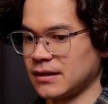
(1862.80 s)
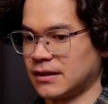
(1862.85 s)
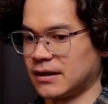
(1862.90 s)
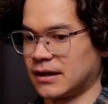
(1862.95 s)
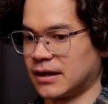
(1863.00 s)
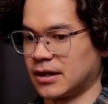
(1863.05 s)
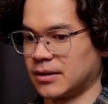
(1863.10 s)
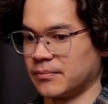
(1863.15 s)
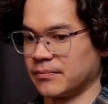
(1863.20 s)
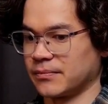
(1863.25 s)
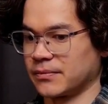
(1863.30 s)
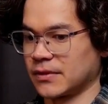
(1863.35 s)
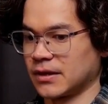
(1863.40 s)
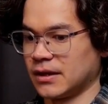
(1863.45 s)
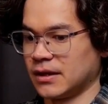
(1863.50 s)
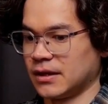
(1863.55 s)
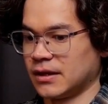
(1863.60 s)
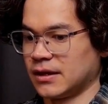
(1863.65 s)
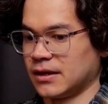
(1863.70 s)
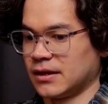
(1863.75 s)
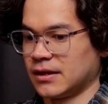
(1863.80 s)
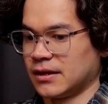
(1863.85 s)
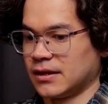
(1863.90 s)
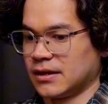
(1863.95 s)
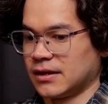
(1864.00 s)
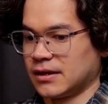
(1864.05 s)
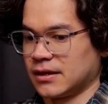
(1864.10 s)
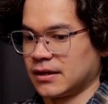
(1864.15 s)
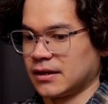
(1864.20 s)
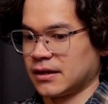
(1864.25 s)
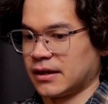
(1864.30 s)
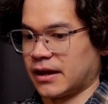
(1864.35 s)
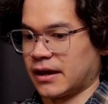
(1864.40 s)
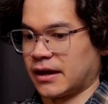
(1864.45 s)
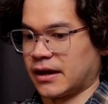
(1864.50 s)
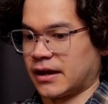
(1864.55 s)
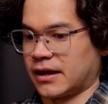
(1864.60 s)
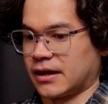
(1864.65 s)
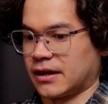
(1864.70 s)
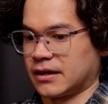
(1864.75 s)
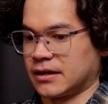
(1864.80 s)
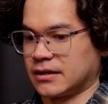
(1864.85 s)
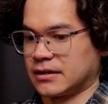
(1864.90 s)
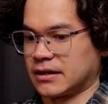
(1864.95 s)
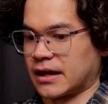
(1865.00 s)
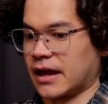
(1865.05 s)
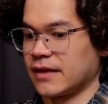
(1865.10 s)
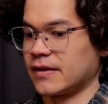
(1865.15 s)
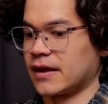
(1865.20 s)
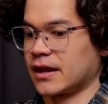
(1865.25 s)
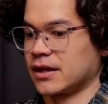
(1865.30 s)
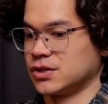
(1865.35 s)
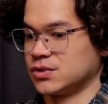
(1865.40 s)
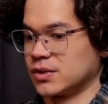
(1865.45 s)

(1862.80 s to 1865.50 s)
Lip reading: And that